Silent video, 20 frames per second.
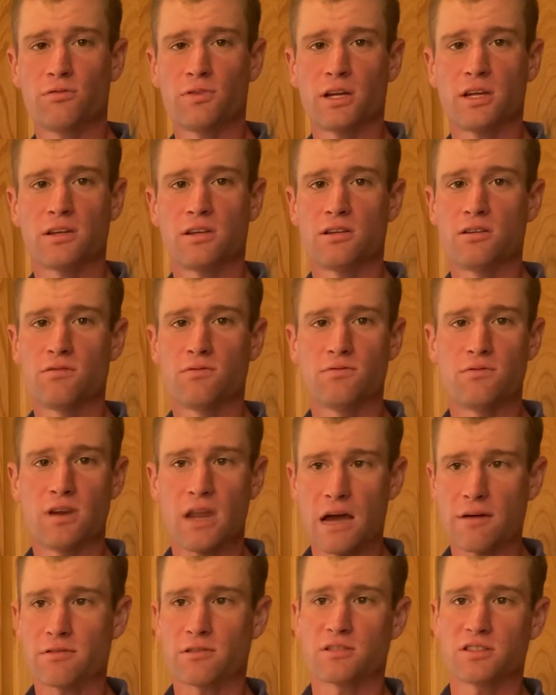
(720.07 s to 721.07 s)
in you've
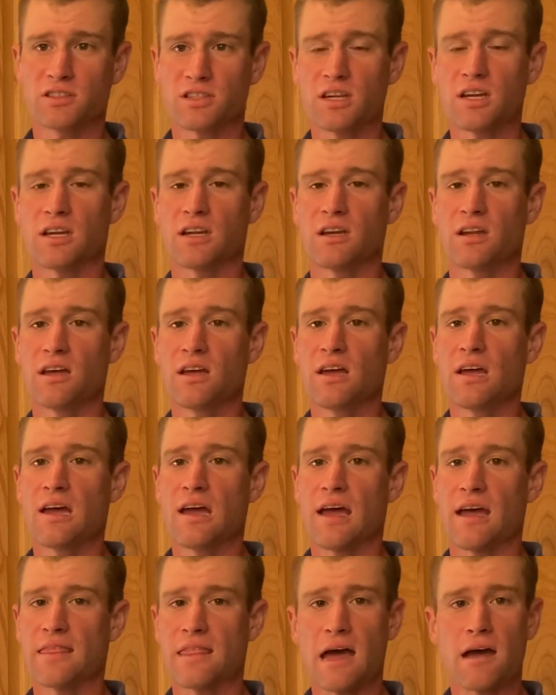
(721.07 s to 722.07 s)
never seen.
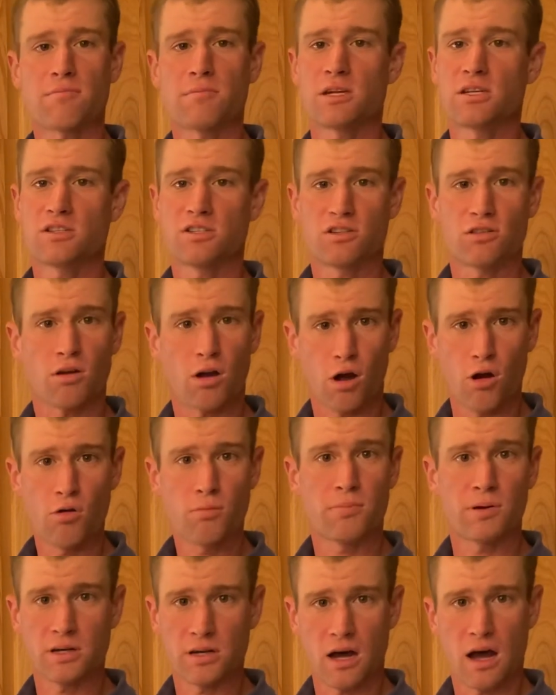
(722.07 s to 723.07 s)
And that means you're
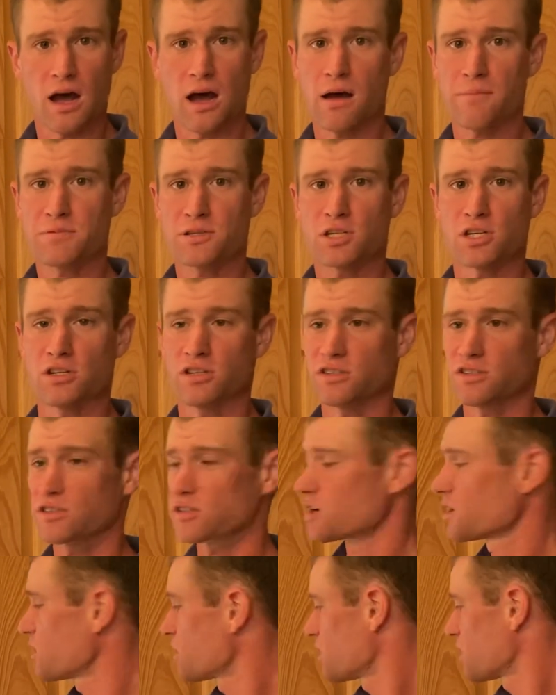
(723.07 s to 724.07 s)
open to options.
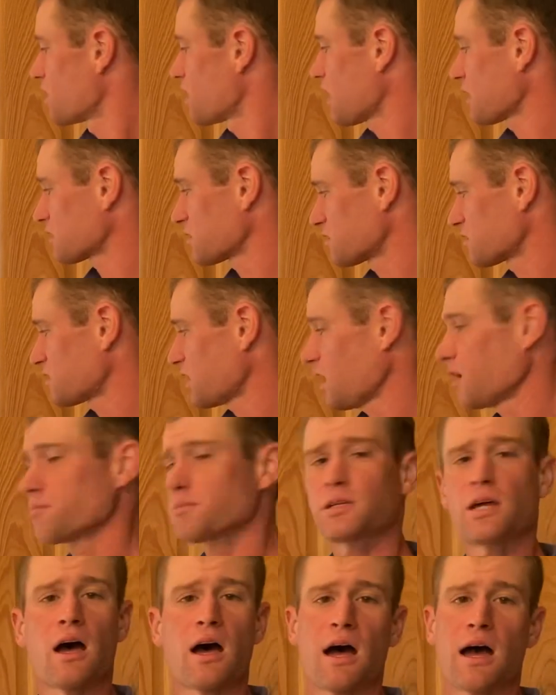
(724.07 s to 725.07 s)
At the same
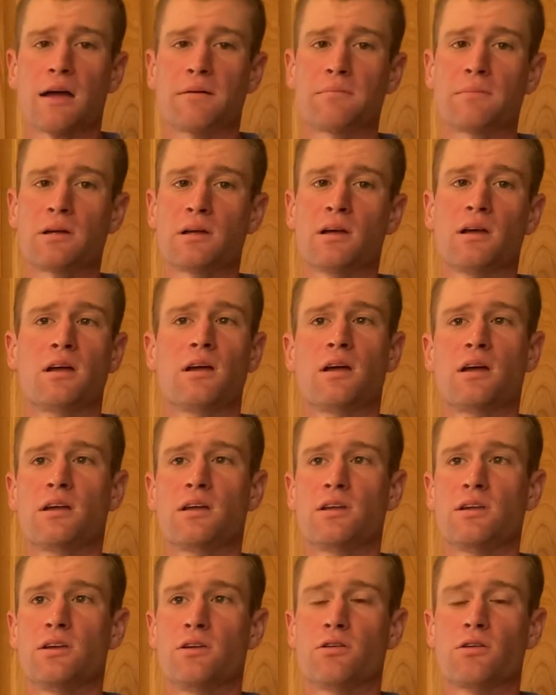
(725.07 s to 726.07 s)
time,
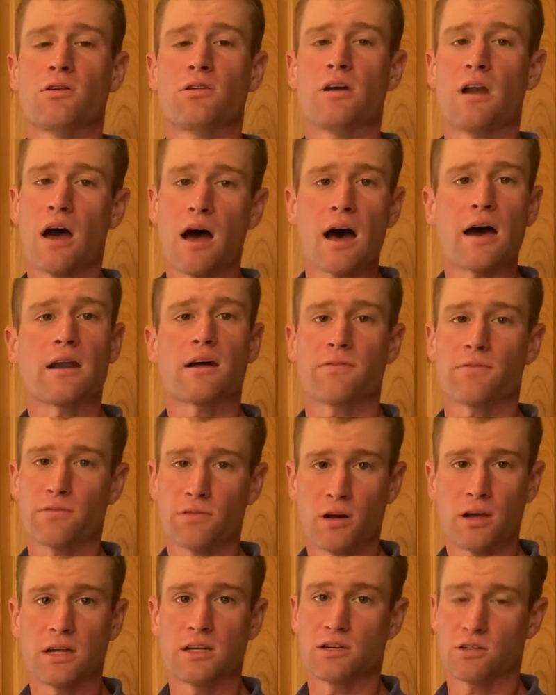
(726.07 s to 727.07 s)
you're not
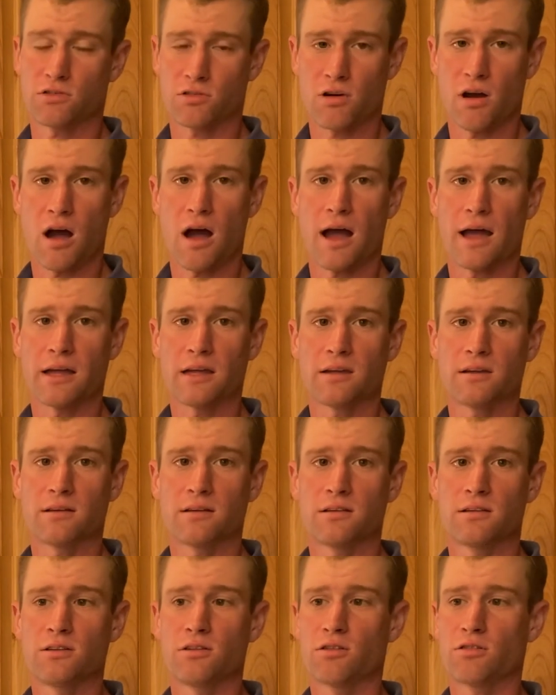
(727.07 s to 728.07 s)
afraid to try.
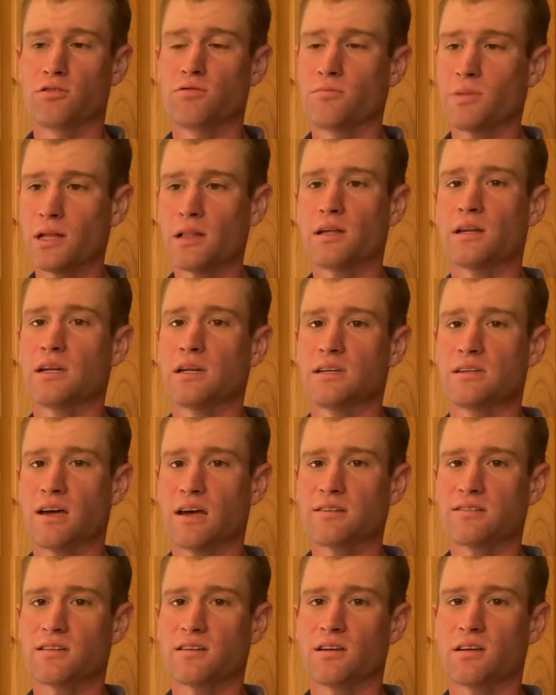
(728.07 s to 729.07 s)
Your humility
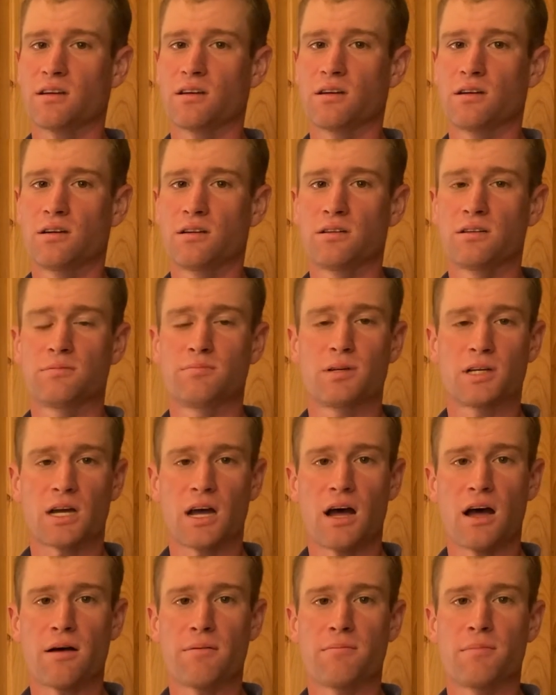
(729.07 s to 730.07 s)
doesn't
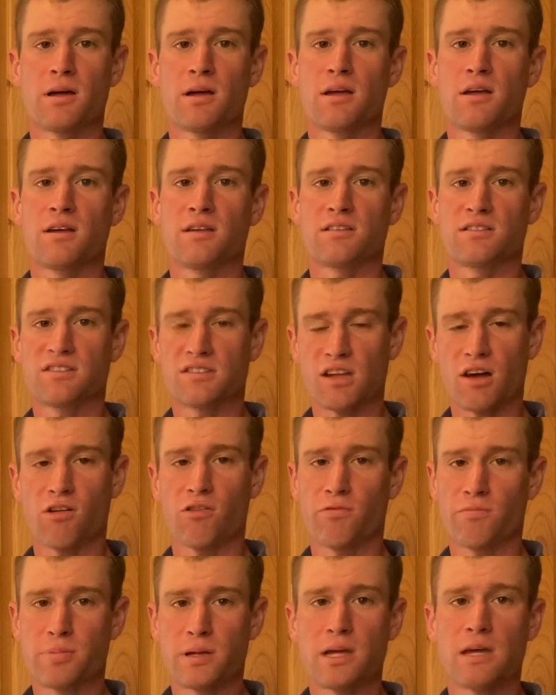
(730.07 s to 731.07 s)
become
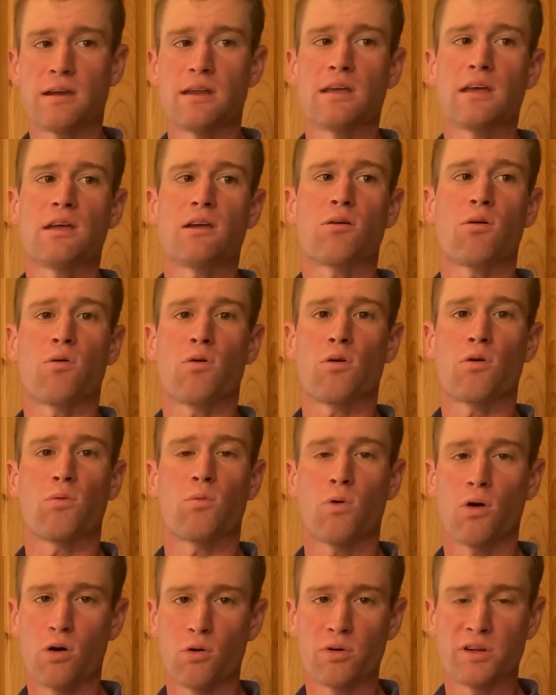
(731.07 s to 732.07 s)
self-pity or
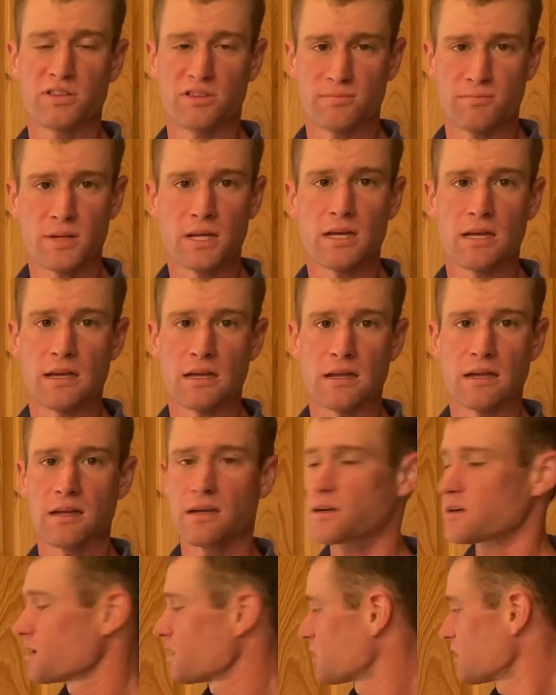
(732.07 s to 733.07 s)
woe is me.
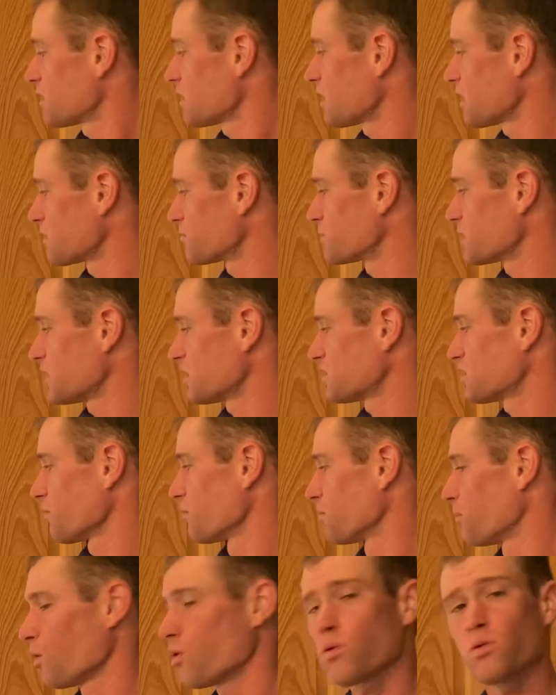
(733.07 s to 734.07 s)
It's a
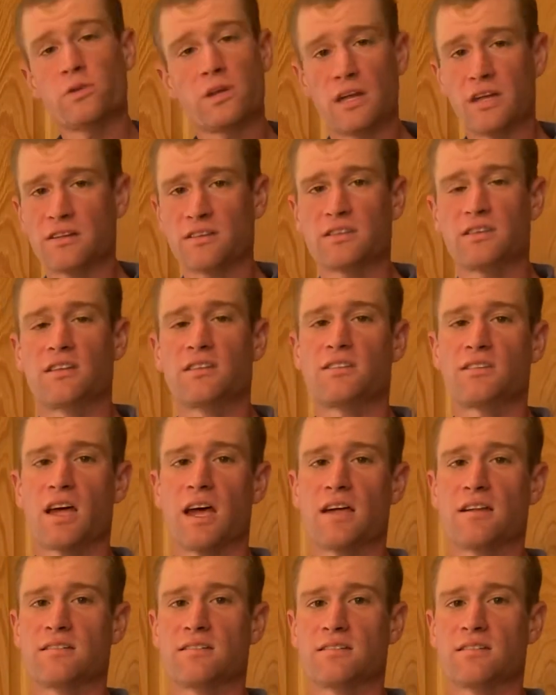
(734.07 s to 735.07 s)
boldness that
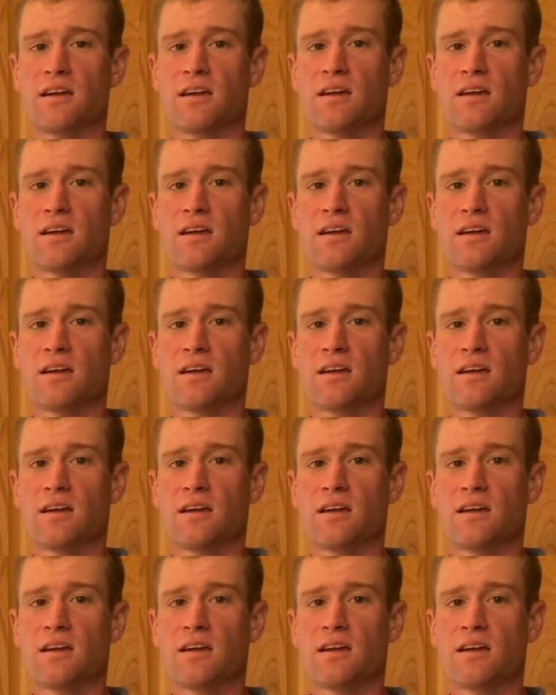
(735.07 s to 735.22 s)
says,